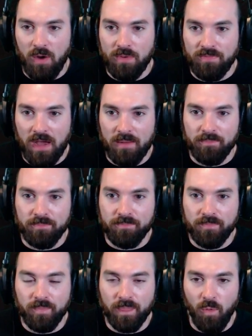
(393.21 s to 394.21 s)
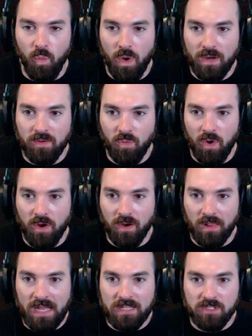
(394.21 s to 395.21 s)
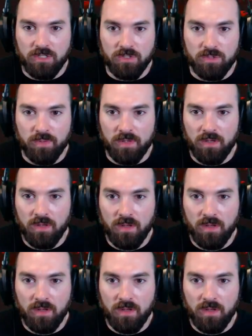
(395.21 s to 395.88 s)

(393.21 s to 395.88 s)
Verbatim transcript: We've got one. We're on our last suits, but.